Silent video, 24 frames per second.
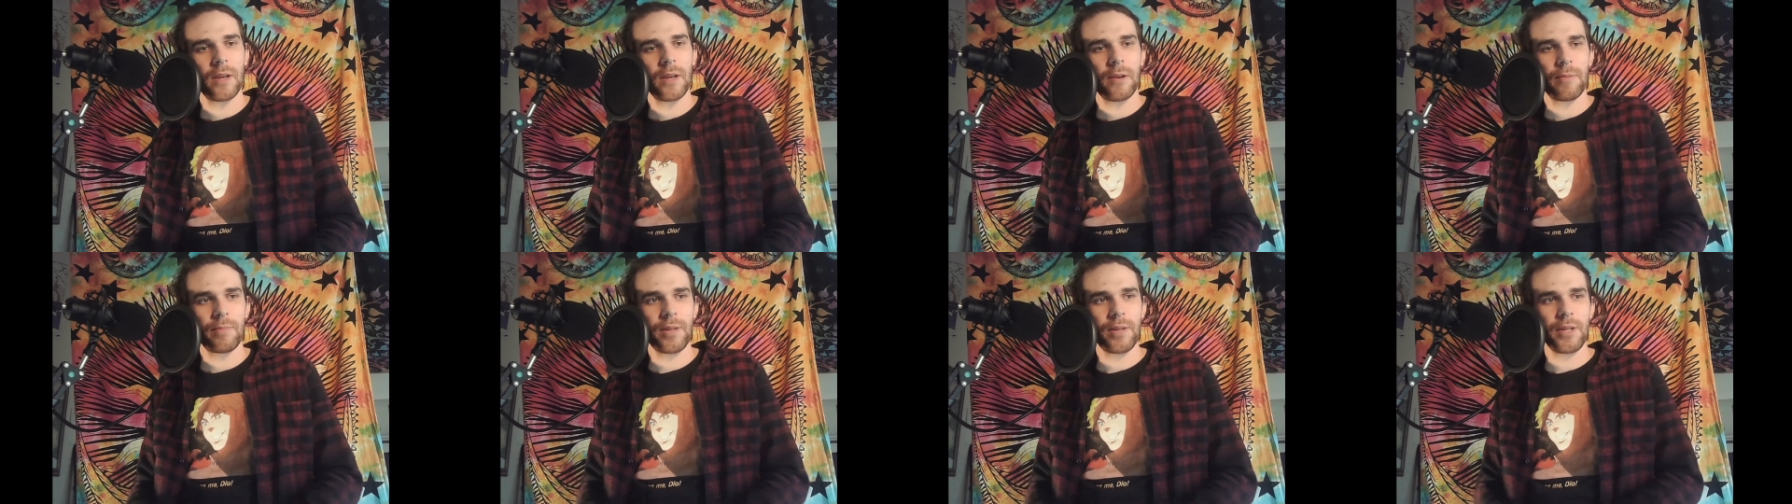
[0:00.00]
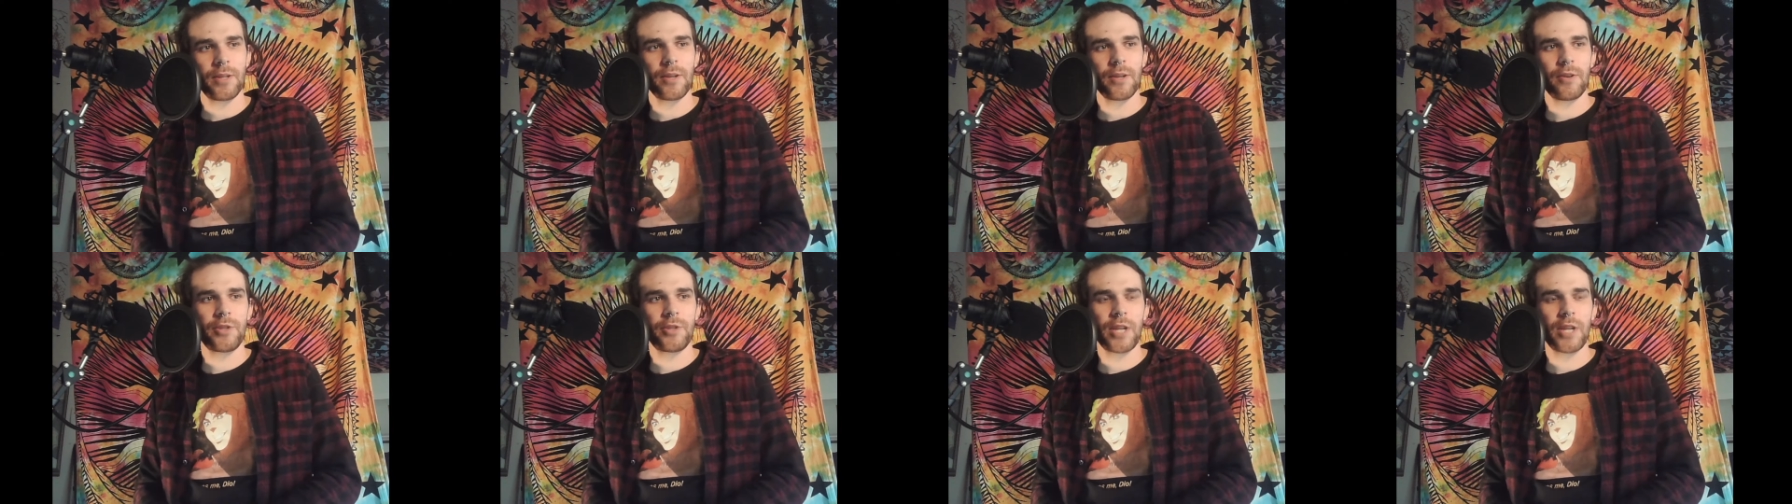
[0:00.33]
Please
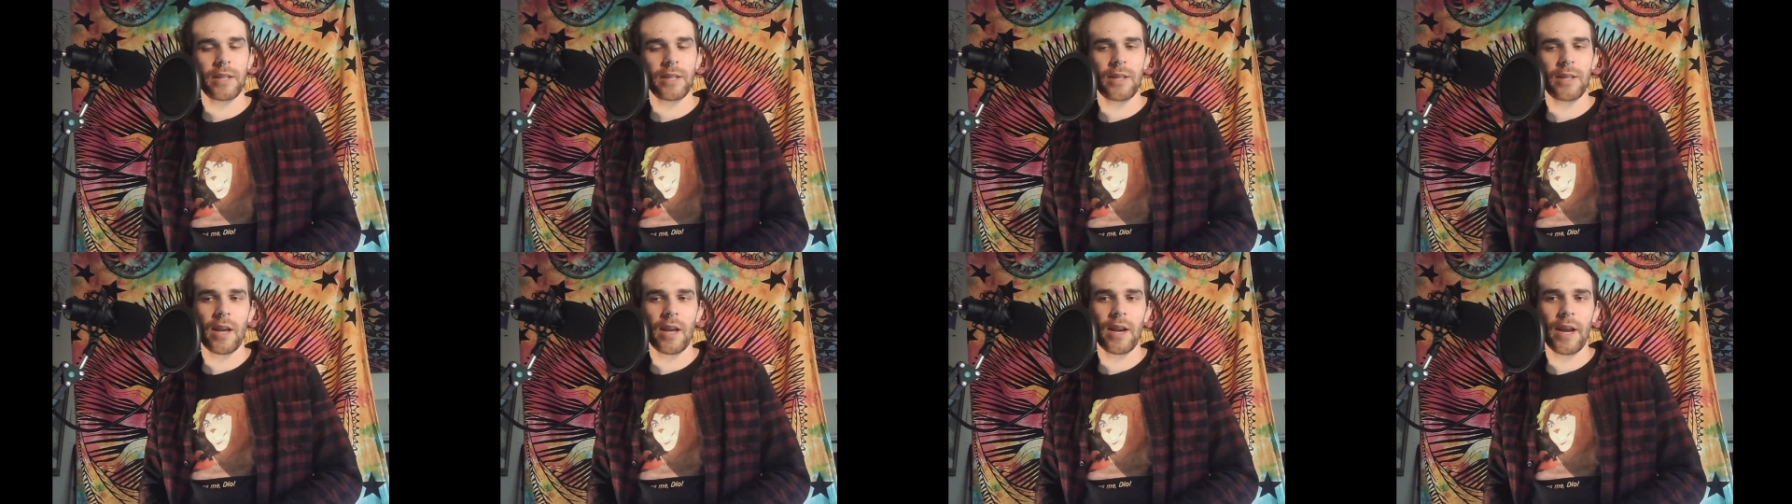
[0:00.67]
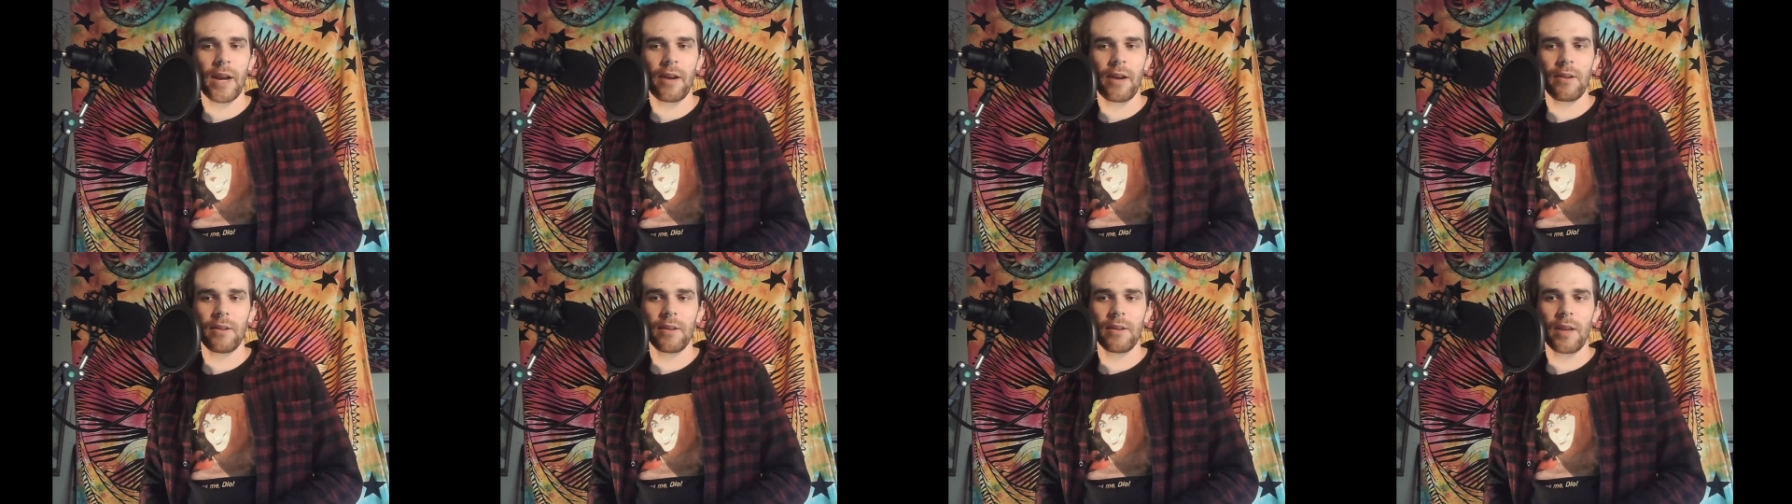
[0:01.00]
go check that
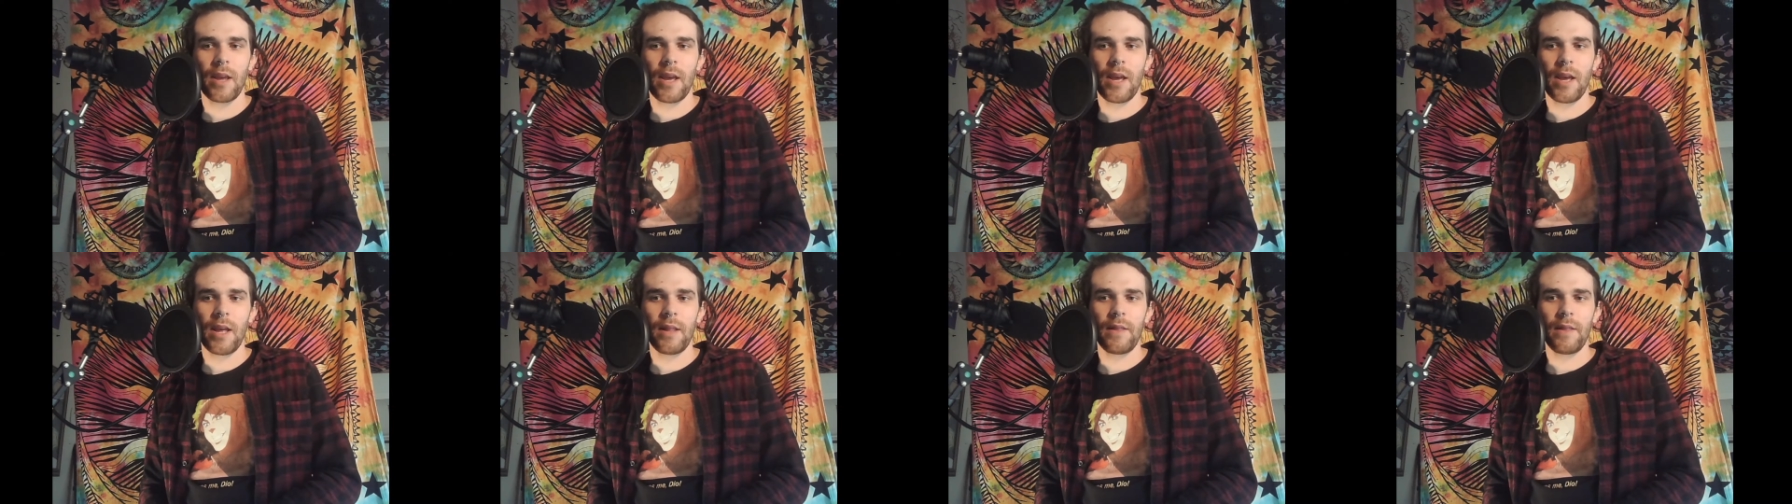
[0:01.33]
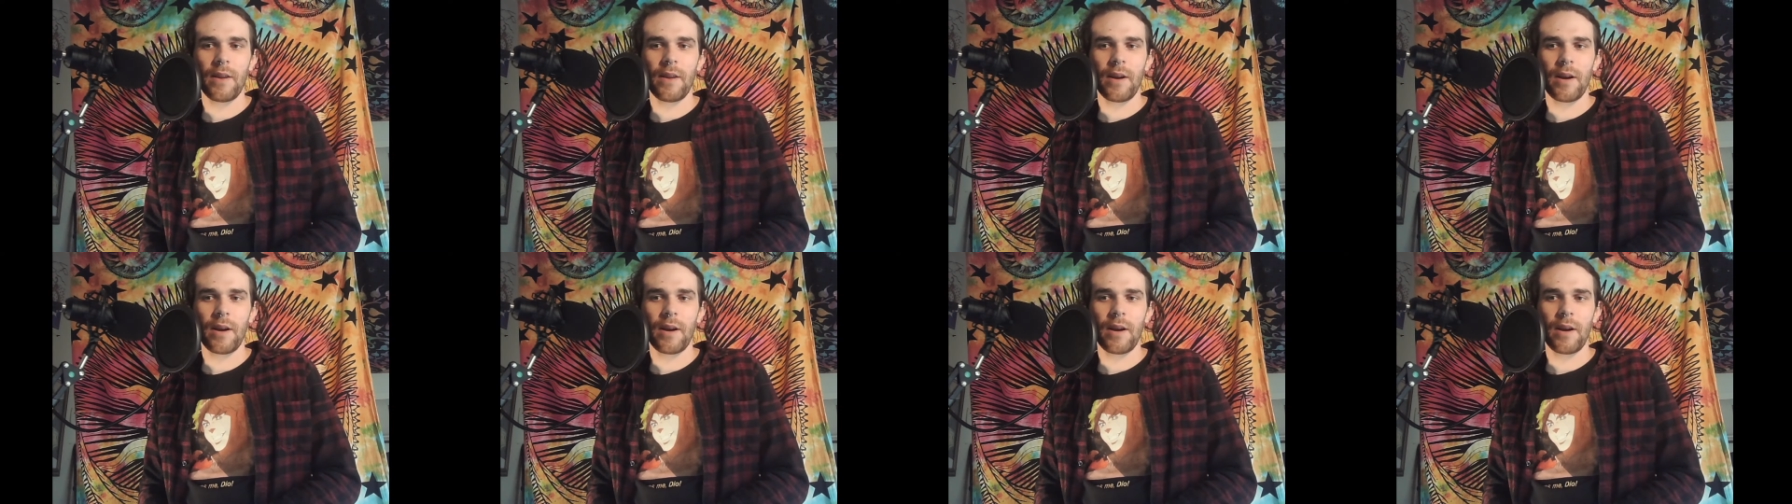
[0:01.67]
out. It